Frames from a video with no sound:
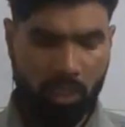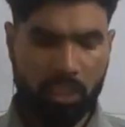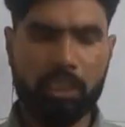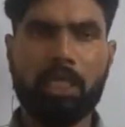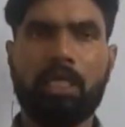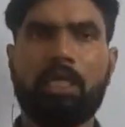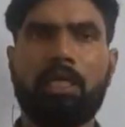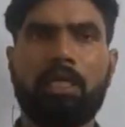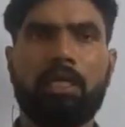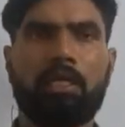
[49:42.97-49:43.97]

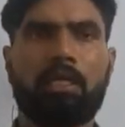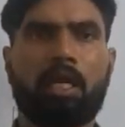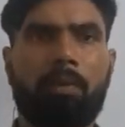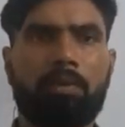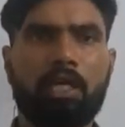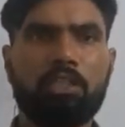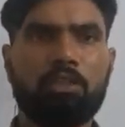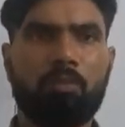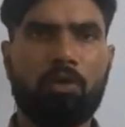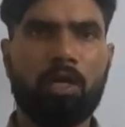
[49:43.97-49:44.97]
the capitalist
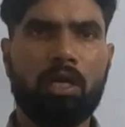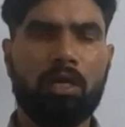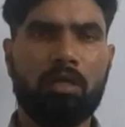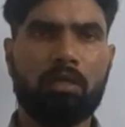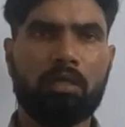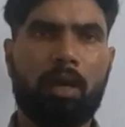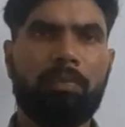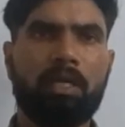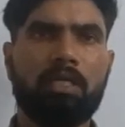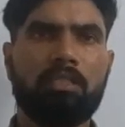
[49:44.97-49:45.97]
model,
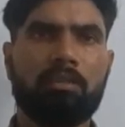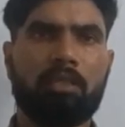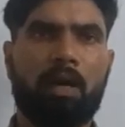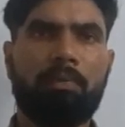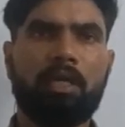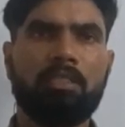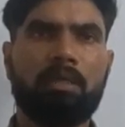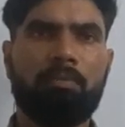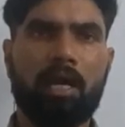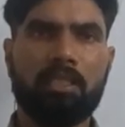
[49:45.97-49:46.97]

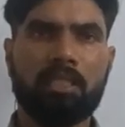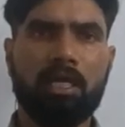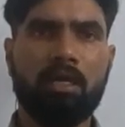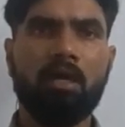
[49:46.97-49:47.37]
capitalism as a,